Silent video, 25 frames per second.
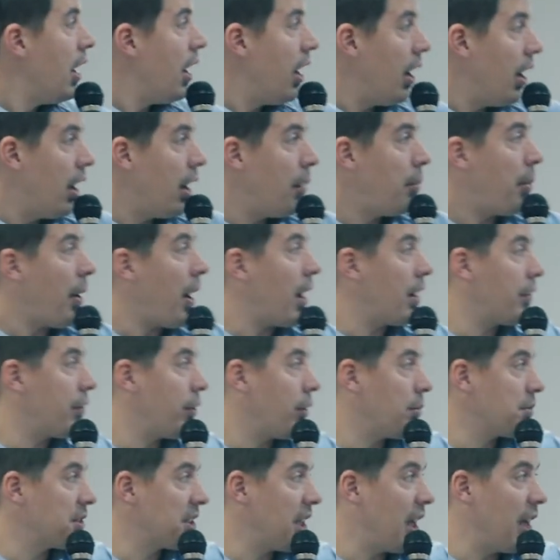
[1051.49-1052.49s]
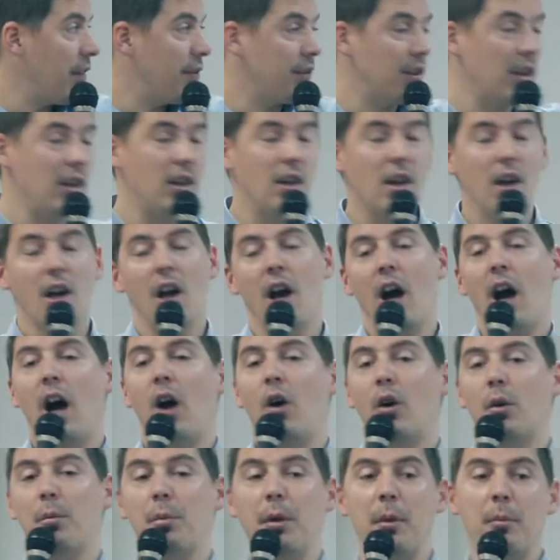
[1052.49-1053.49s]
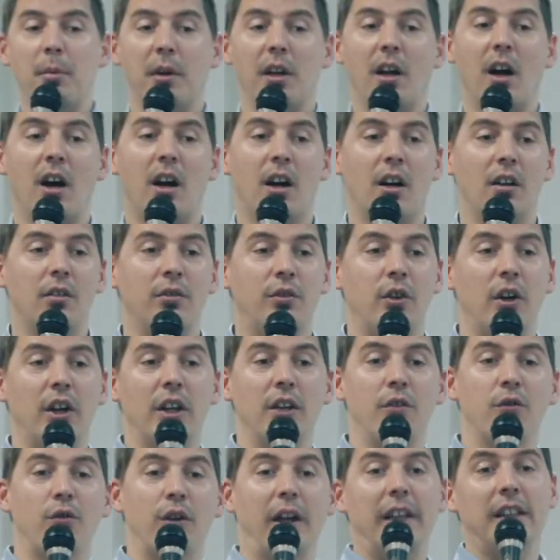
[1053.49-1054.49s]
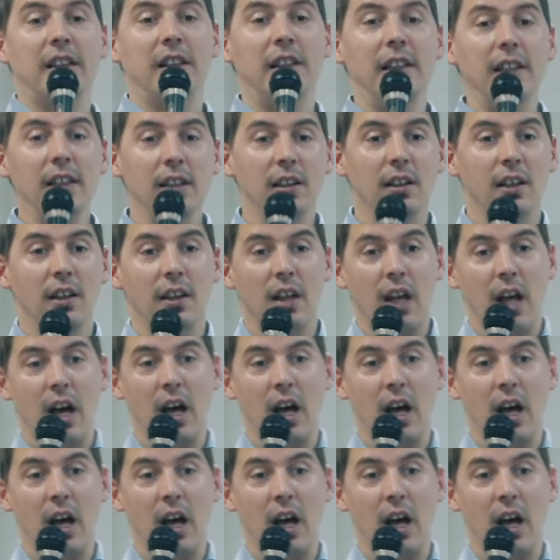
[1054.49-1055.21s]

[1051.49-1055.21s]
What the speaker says: Apart from safety, our people are very friendly.